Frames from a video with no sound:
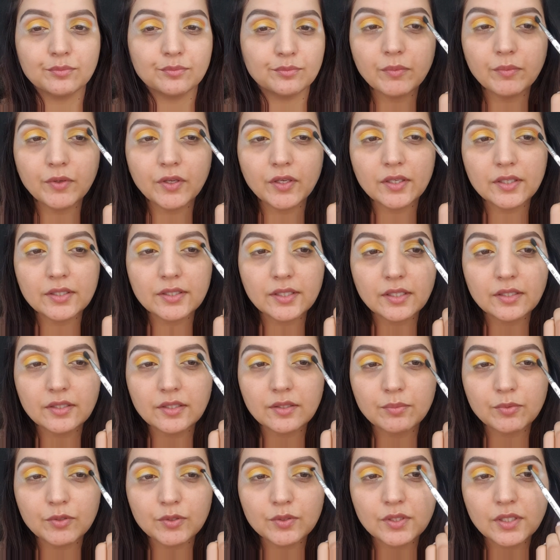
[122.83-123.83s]
I'm gonna take
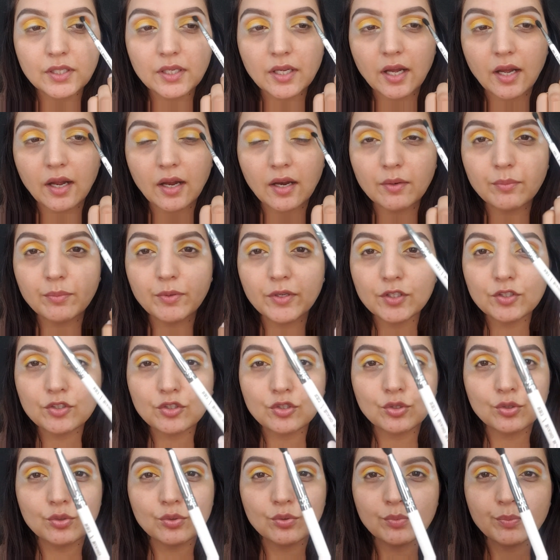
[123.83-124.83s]
the Beauty
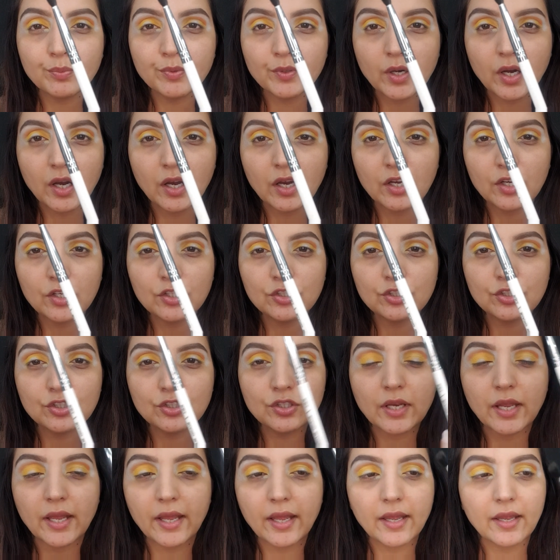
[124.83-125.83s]
RB2 brush,
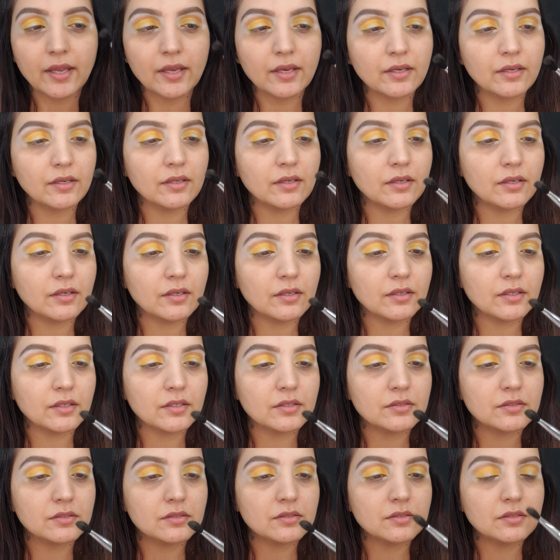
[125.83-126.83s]
and
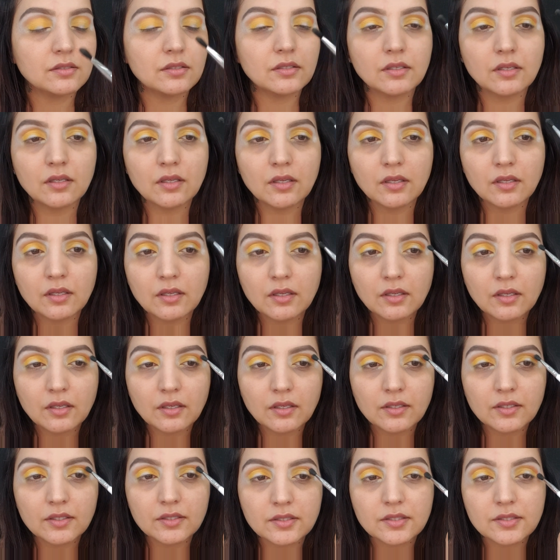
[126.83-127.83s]
it's
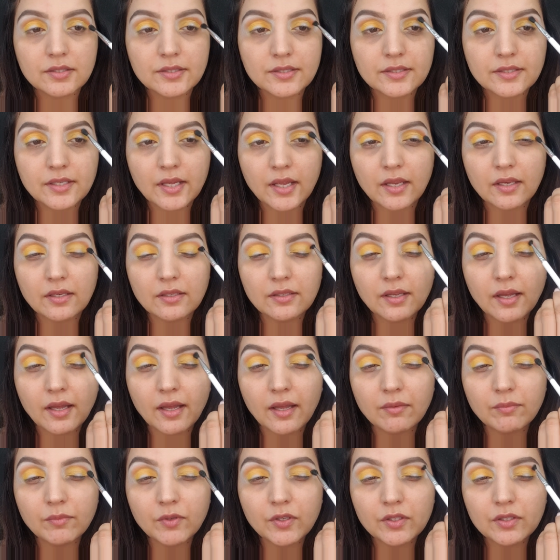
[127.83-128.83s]
little stained.
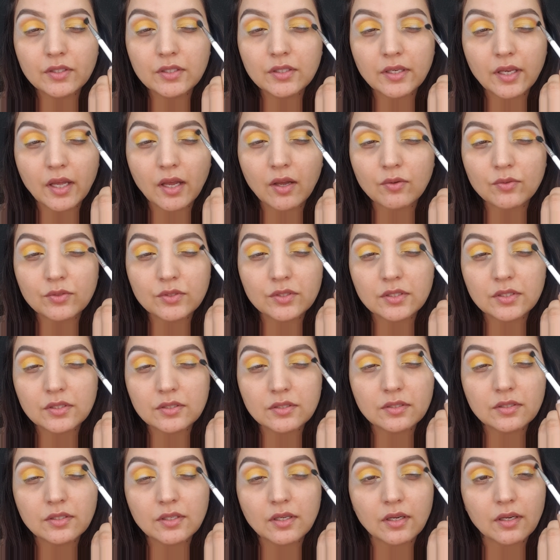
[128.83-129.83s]
I'm gonna now
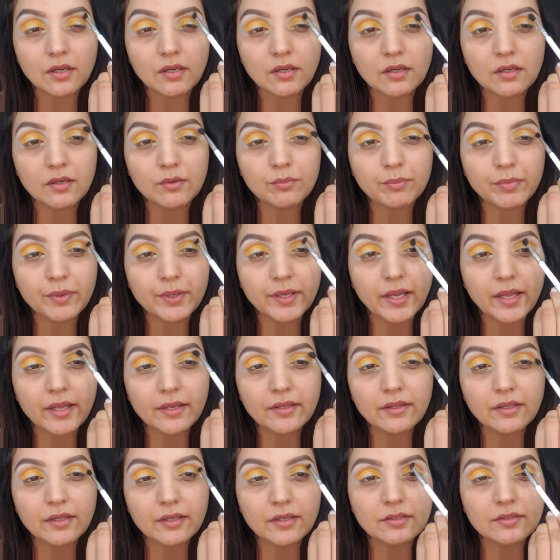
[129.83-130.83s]
just
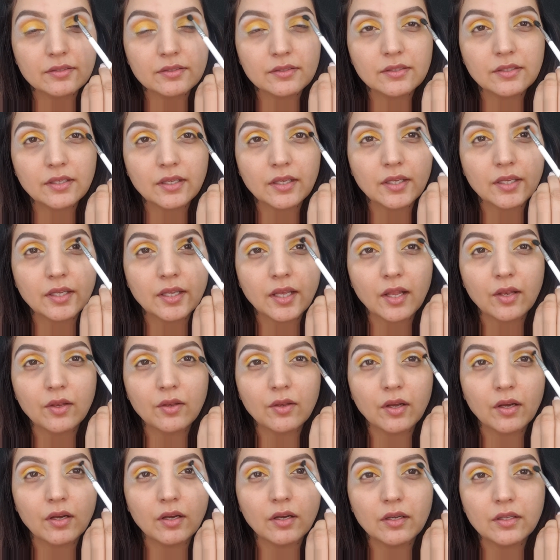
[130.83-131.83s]
blend this
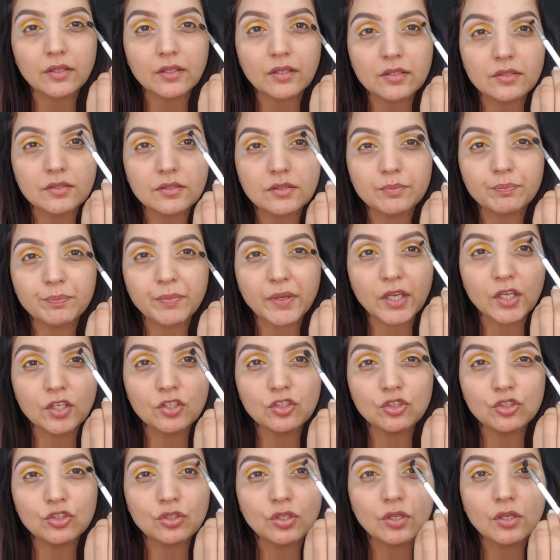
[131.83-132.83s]
yellow, this
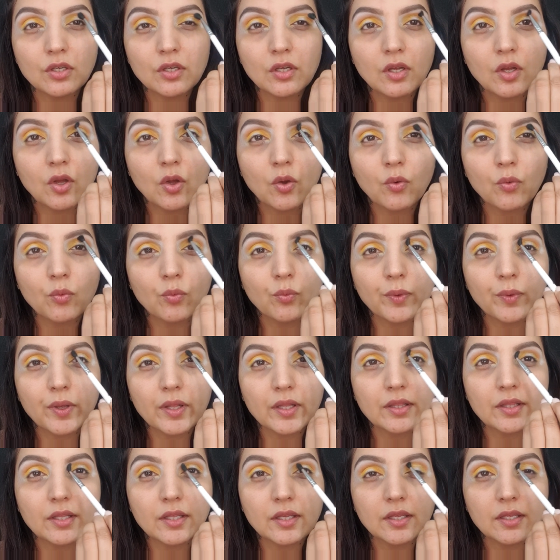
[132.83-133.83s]
peach
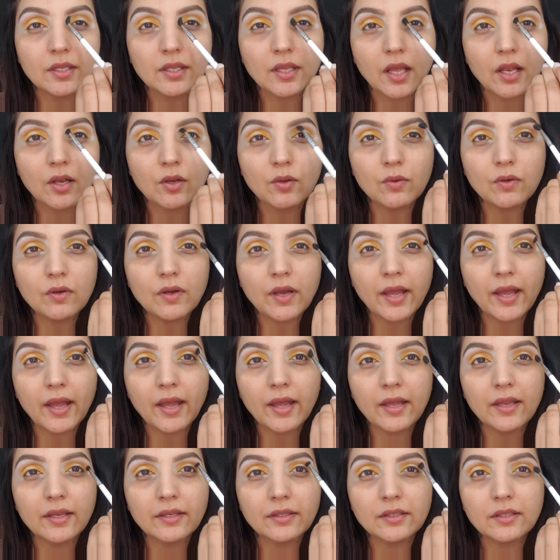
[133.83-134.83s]
with the yellow
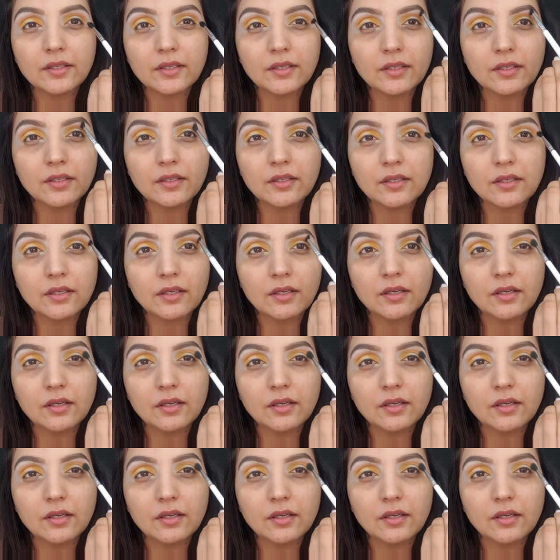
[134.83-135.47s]
and the